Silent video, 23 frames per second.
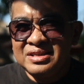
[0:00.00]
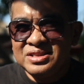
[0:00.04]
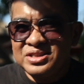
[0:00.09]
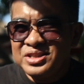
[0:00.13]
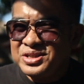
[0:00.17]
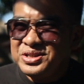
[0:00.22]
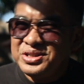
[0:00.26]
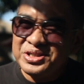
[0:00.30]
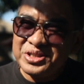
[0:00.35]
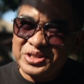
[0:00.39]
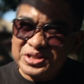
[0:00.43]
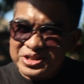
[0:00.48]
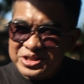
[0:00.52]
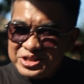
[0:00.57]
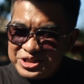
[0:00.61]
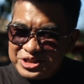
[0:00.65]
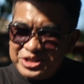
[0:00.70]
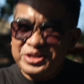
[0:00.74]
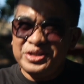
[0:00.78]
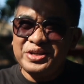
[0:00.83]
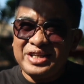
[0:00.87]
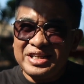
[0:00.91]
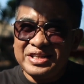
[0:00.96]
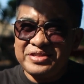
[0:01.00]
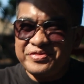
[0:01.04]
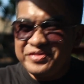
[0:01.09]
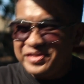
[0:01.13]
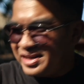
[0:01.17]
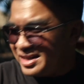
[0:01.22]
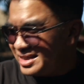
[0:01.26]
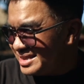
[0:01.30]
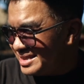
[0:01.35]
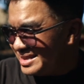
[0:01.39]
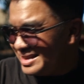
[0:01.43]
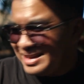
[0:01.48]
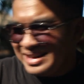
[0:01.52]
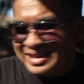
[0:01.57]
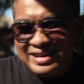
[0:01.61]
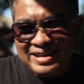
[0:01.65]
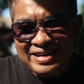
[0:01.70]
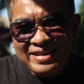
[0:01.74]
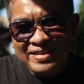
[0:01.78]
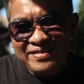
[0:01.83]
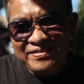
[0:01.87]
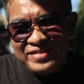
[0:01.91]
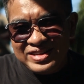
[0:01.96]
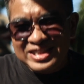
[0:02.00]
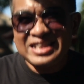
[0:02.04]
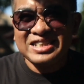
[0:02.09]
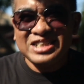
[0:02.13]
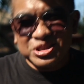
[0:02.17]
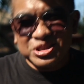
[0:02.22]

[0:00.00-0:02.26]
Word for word: So you should shoot it first with the